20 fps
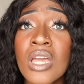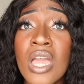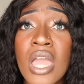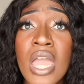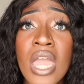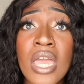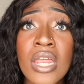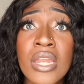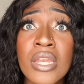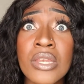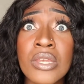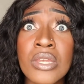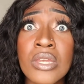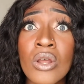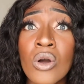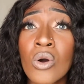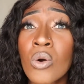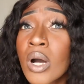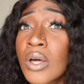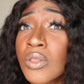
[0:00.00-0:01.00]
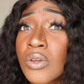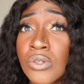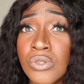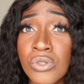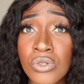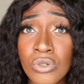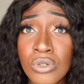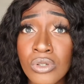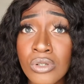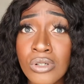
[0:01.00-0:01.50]
and no other
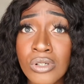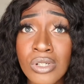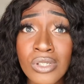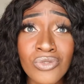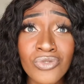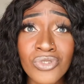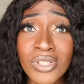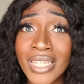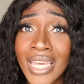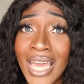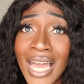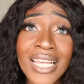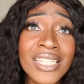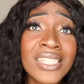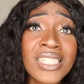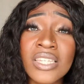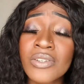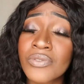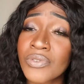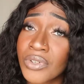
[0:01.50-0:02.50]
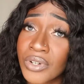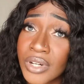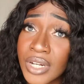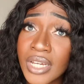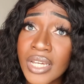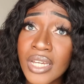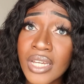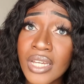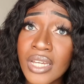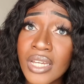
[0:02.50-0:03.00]
school is really asking for it,